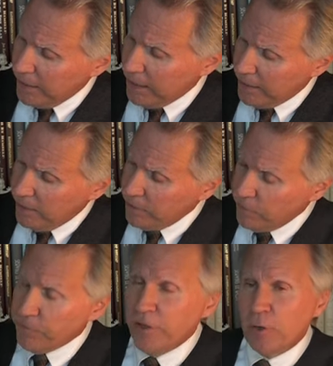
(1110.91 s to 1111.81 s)
uh, the
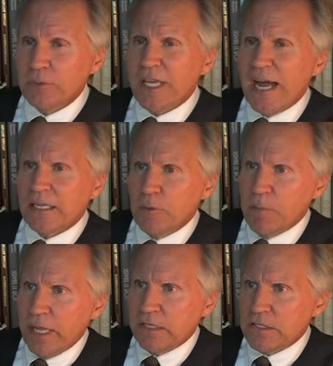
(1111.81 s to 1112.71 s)
film
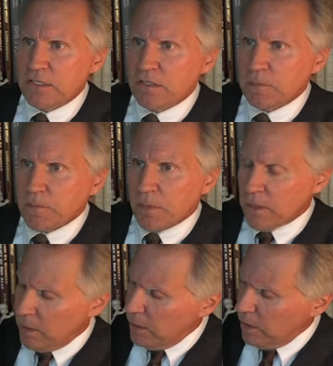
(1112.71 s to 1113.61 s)
documents
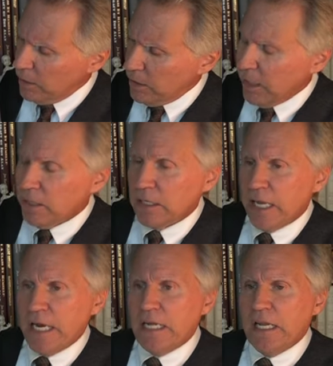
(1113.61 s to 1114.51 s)
a young
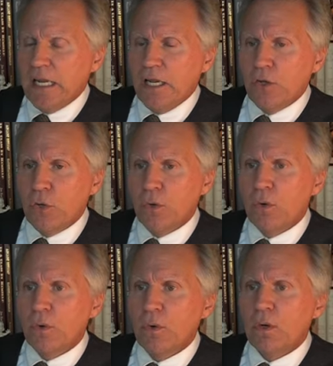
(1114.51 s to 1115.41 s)
lady
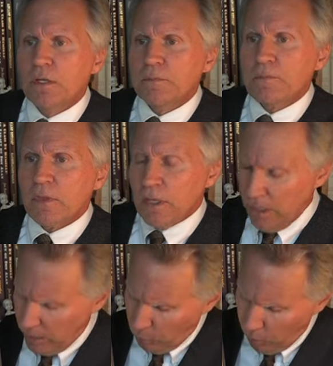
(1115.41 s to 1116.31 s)
who
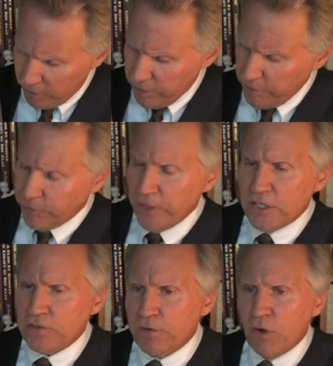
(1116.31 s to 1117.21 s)
uh, one of the
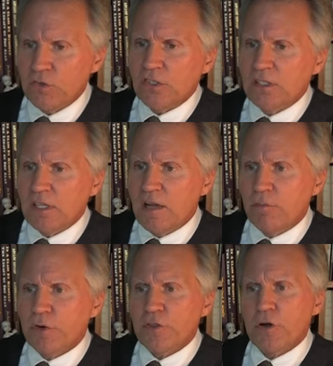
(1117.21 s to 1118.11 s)
freaks falls in
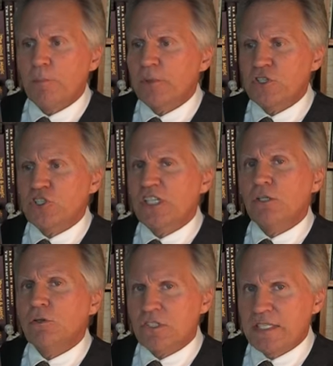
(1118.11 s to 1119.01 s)
love with her, but she
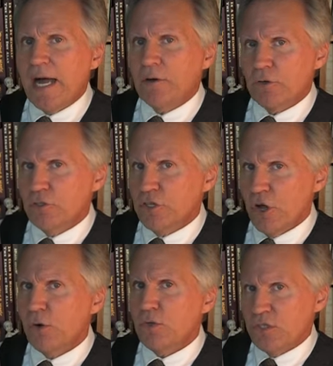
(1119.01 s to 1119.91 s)
looks down her
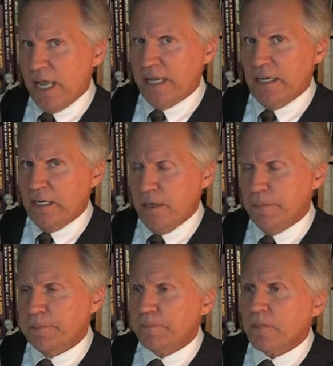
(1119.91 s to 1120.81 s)
nose at him.